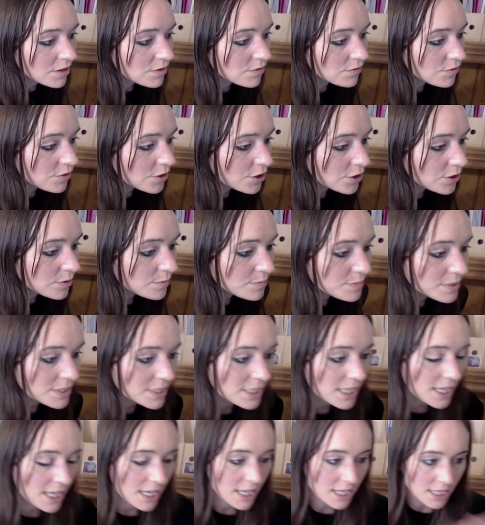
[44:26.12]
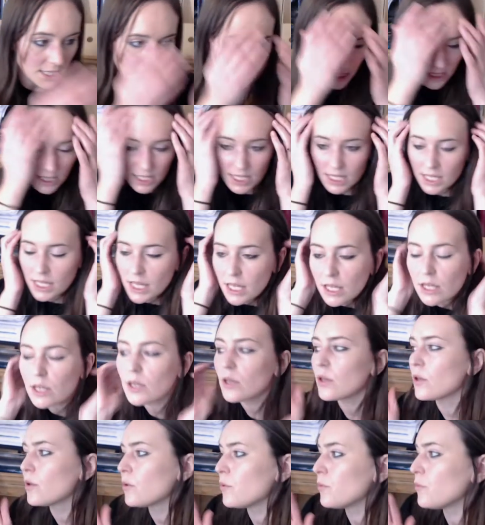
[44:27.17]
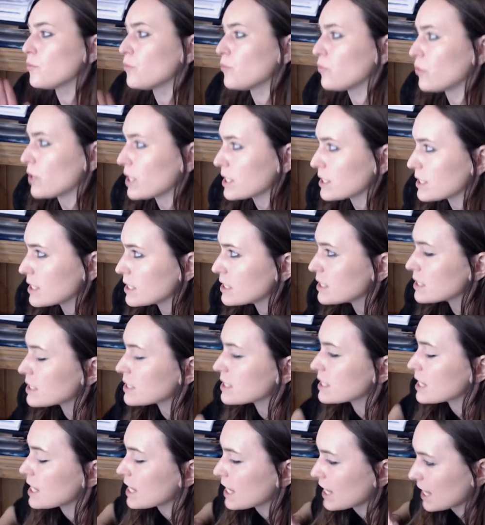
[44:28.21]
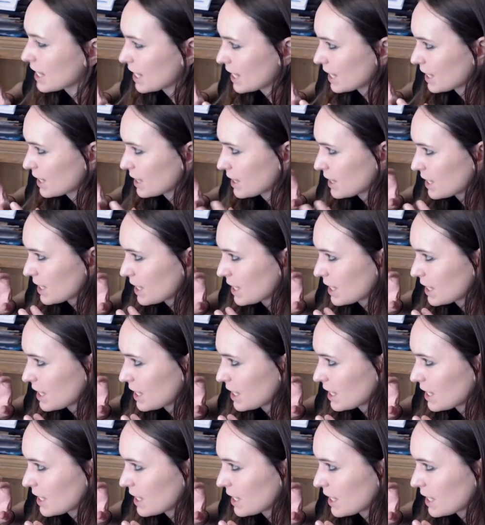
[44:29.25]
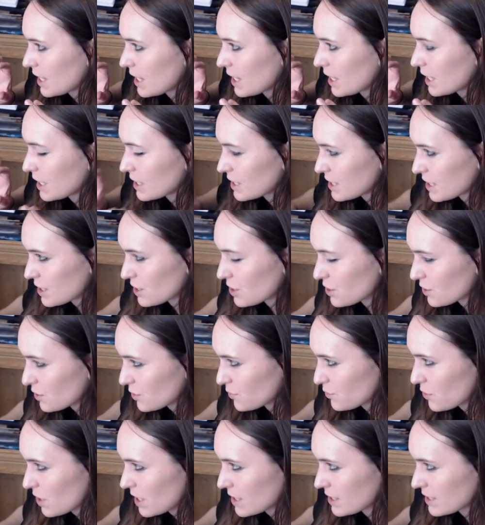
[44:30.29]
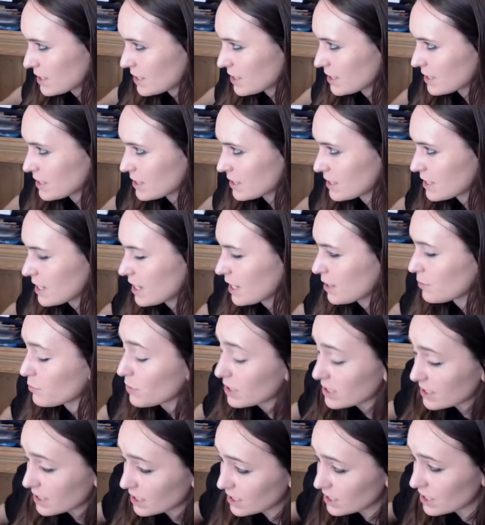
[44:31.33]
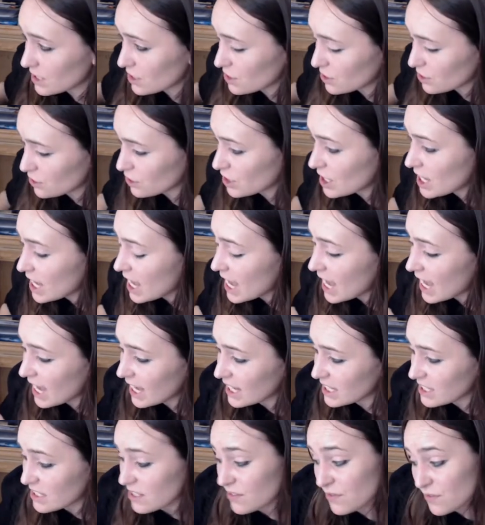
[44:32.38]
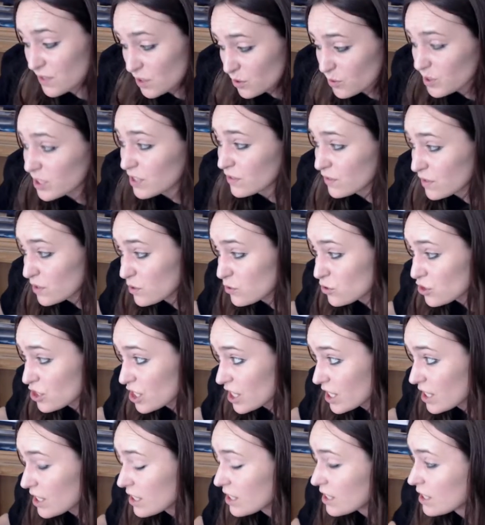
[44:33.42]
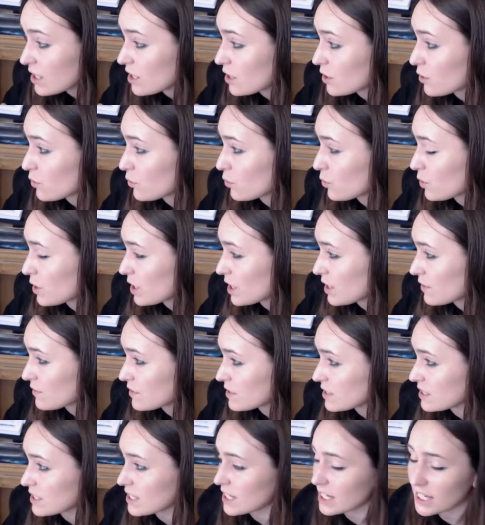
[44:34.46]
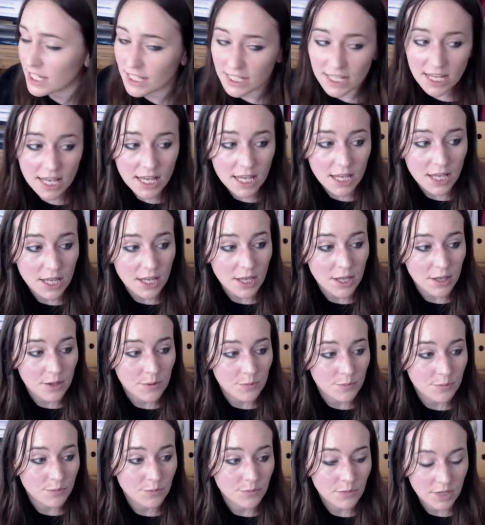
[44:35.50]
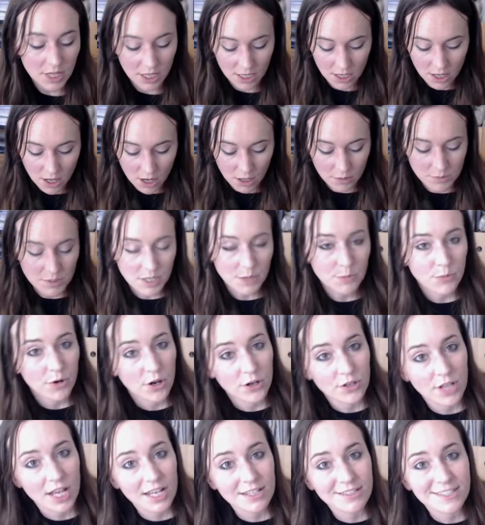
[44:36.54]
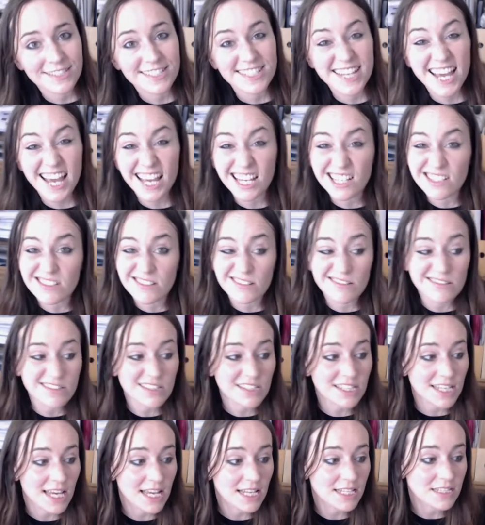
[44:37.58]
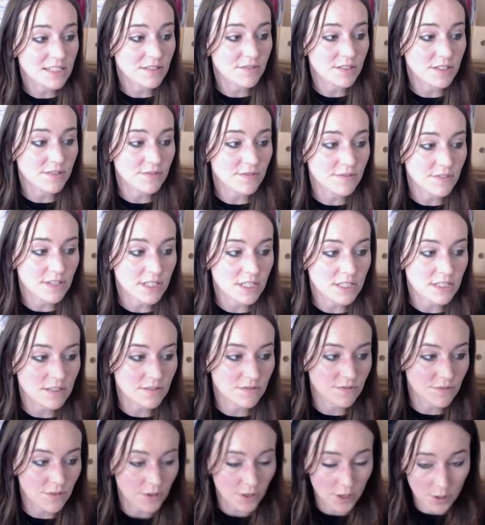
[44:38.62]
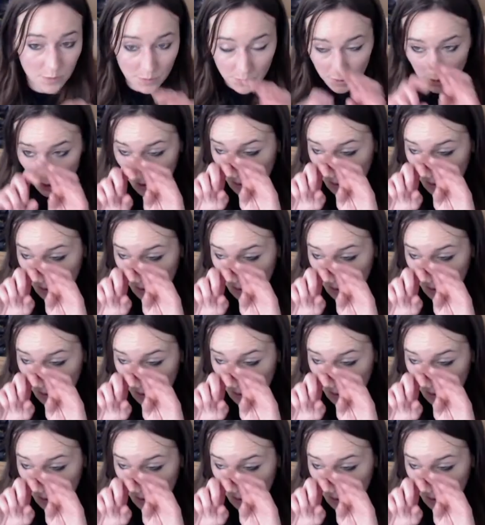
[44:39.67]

verbs in the present, in the conditional present, present conditional, and a few in the future. We've seen object pronouns tacked on to the end of an infinitive verb.